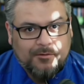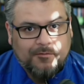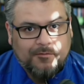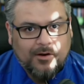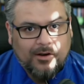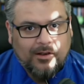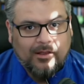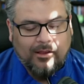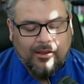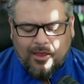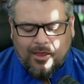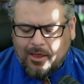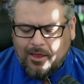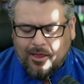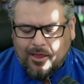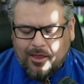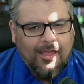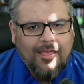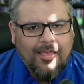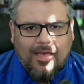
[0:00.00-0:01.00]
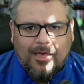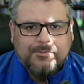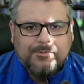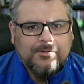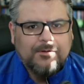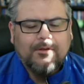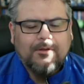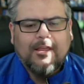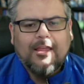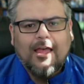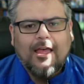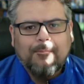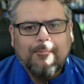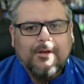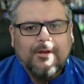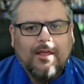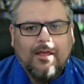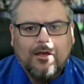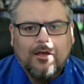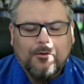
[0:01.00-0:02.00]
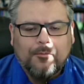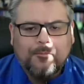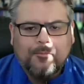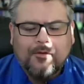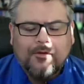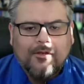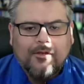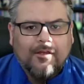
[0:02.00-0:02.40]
friendly. "Hey, absolutely happy to help.